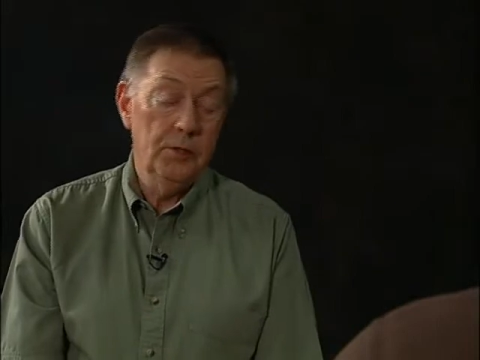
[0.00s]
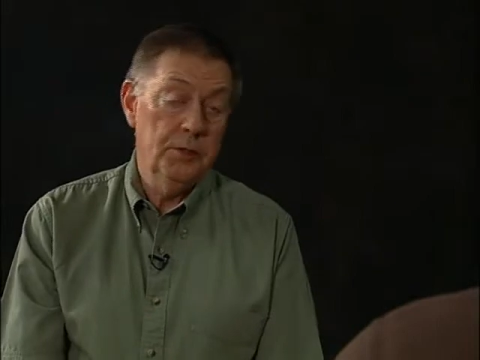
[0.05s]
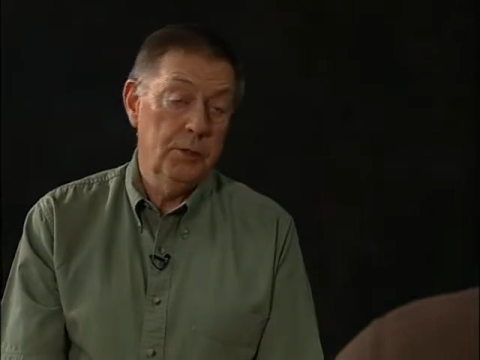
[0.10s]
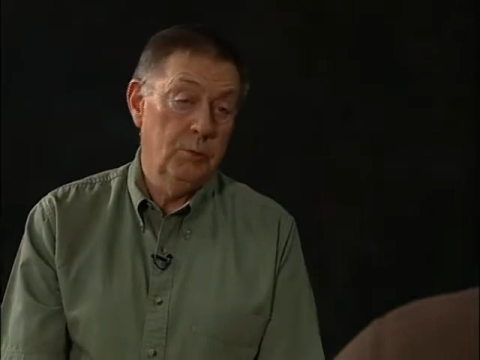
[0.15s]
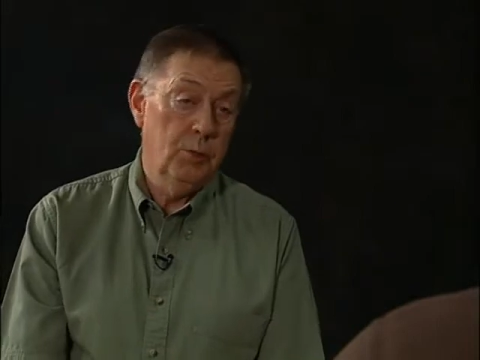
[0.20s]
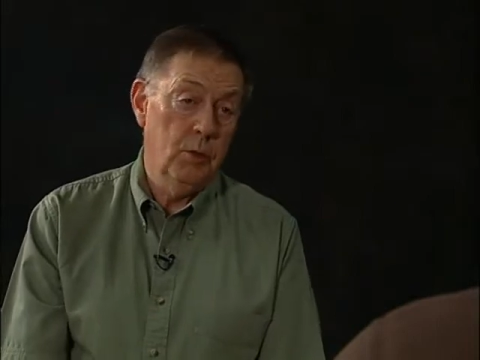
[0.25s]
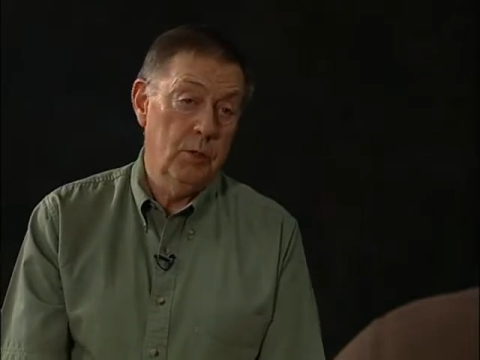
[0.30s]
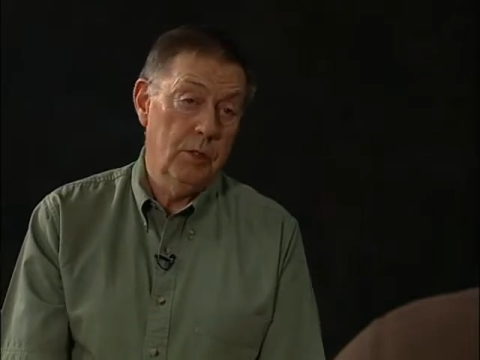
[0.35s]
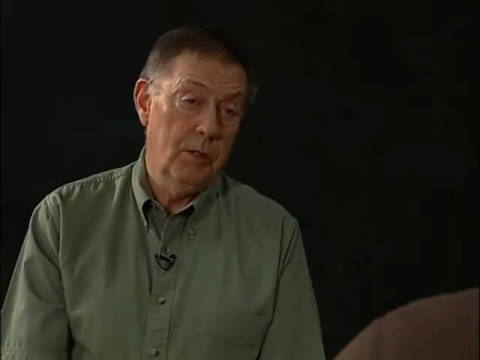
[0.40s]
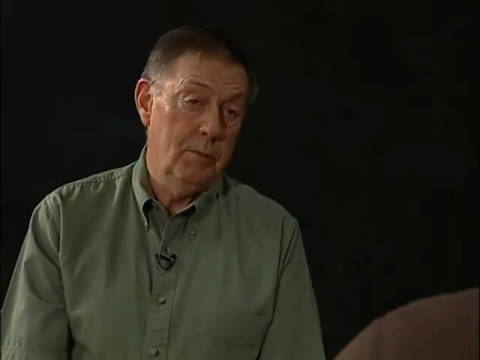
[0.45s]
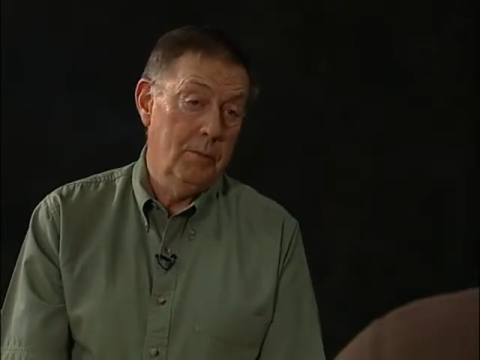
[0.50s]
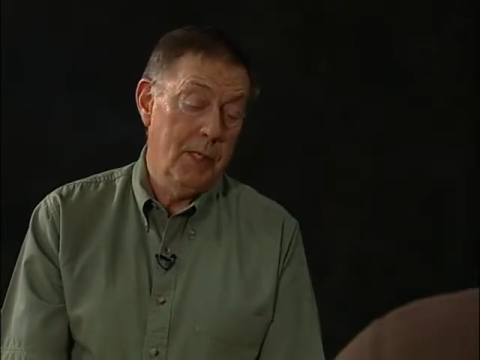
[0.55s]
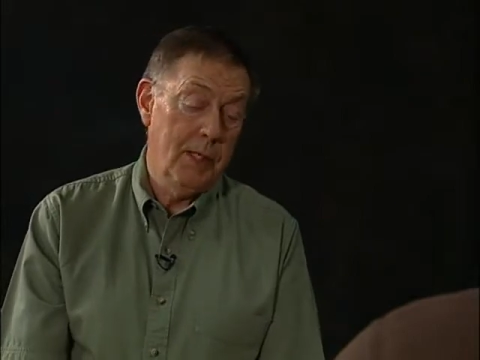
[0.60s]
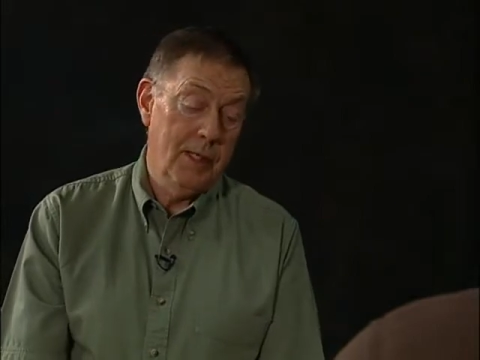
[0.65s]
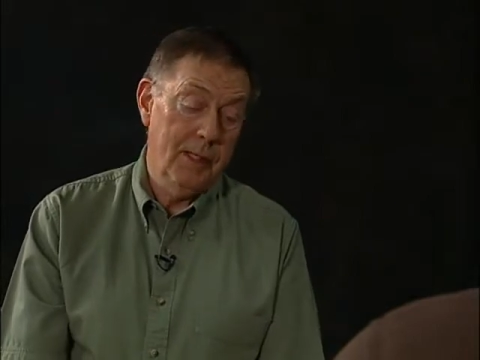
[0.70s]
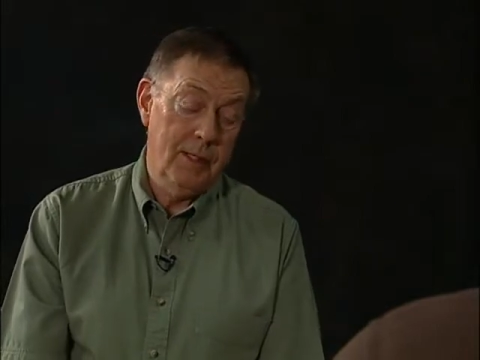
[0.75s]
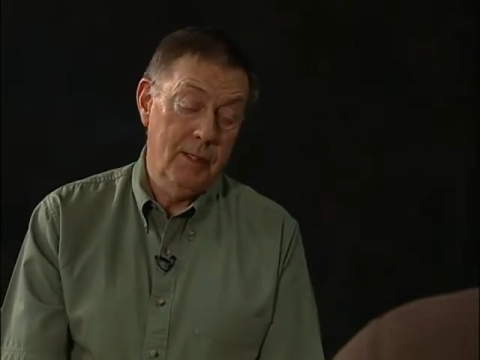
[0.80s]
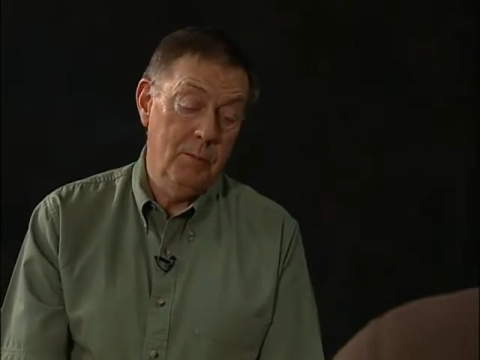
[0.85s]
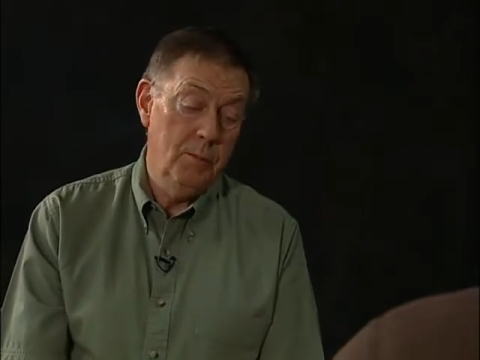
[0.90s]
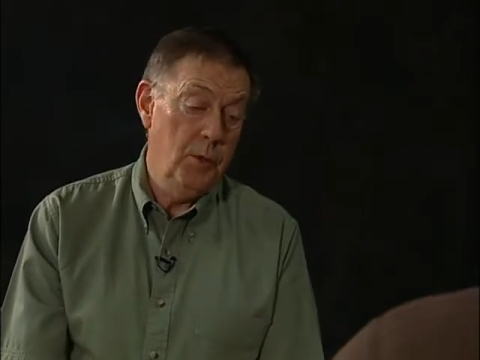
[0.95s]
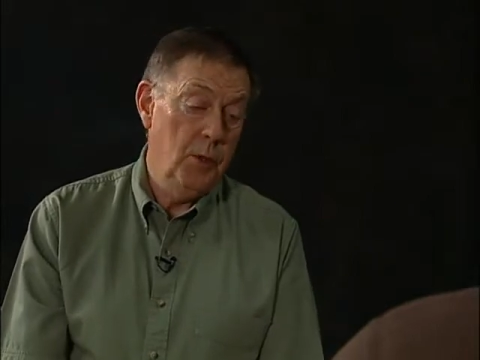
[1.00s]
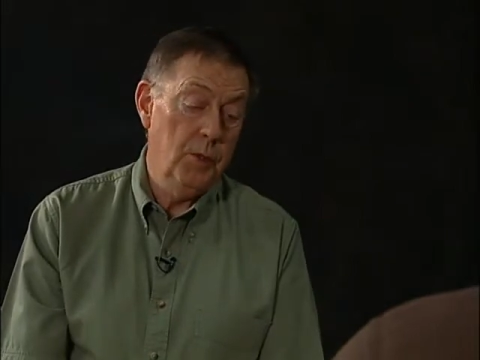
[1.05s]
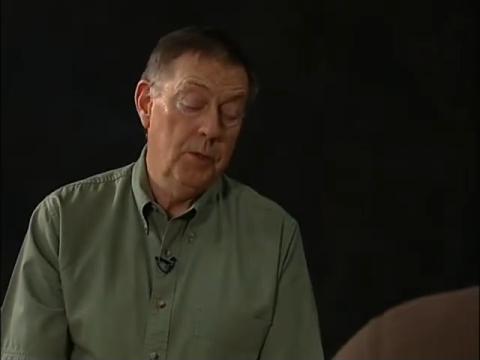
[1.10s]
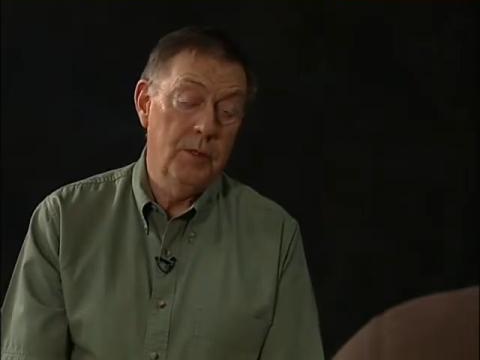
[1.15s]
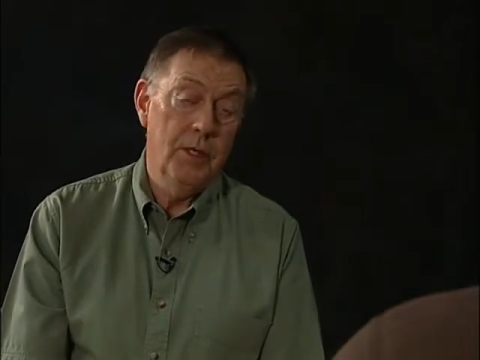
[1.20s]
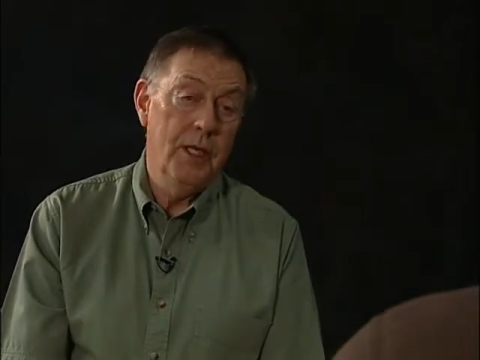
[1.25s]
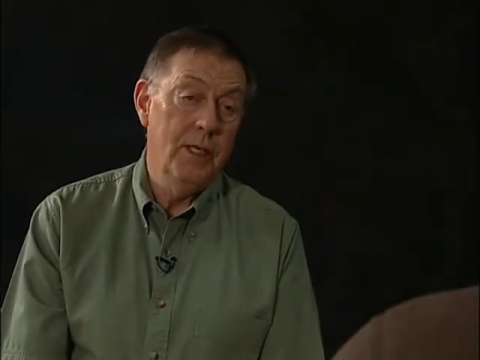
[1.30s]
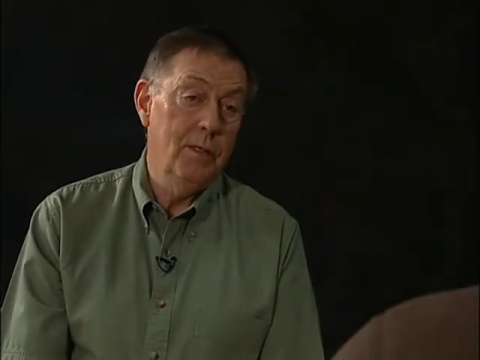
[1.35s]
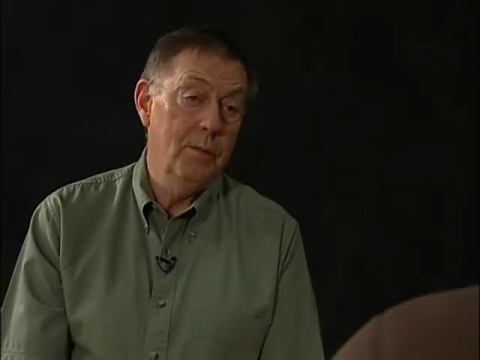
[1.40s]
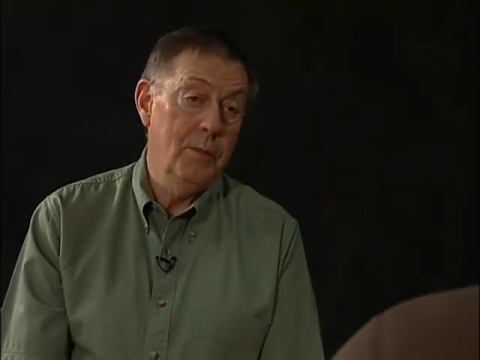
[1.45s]
supported by computer
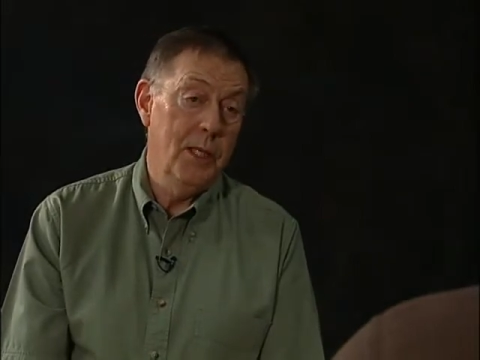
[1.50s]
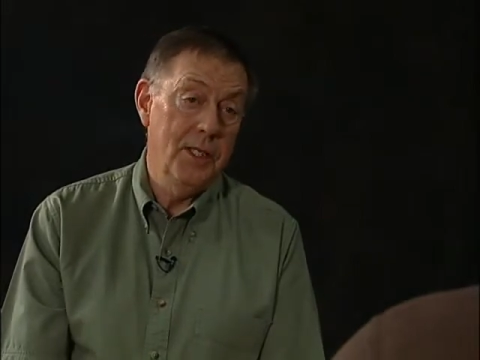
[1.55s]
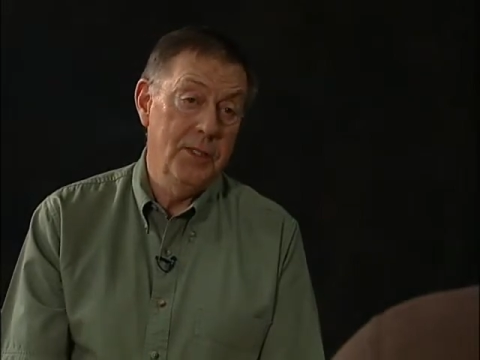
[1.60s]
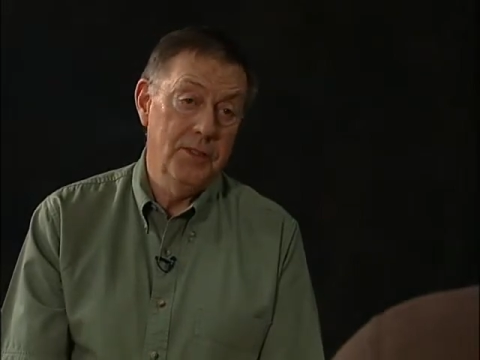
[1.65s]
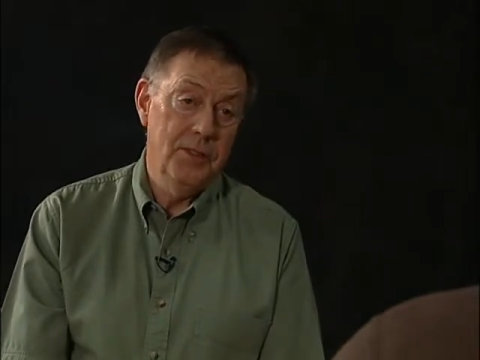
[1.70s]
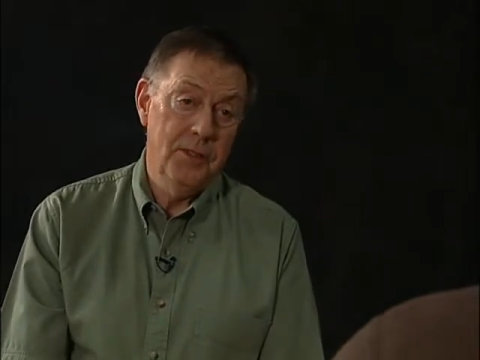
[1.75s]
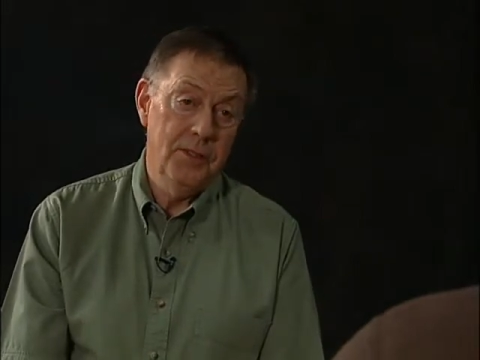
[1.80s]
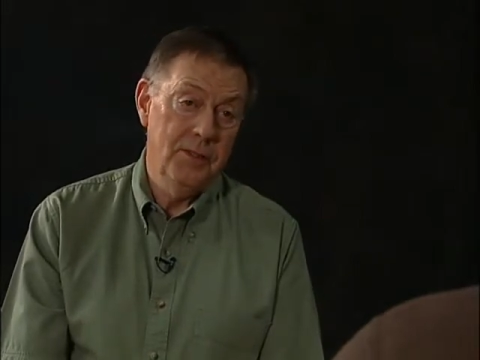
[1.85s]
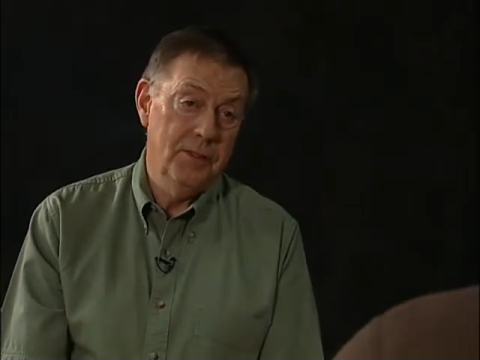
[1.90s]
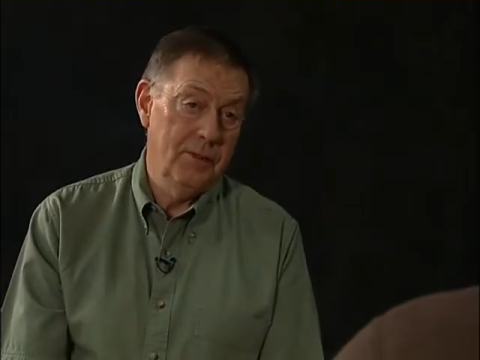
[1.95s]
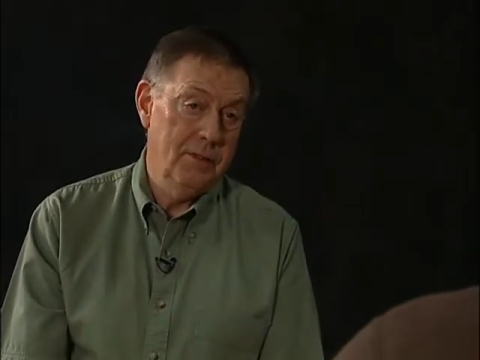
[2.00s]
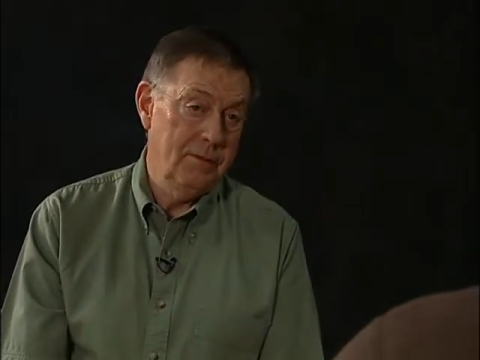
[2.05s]
databases